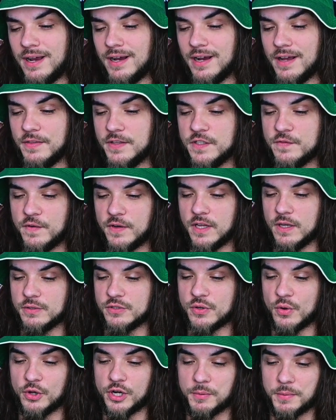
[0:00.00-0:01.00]
Uh, this video
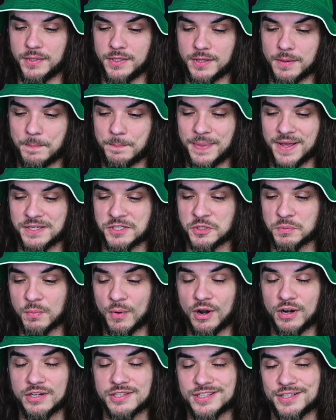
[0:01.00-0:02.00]
is going to be the best
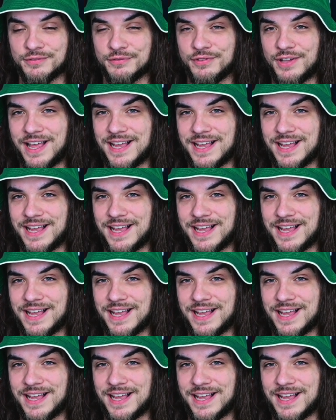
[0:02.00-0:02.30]
marks of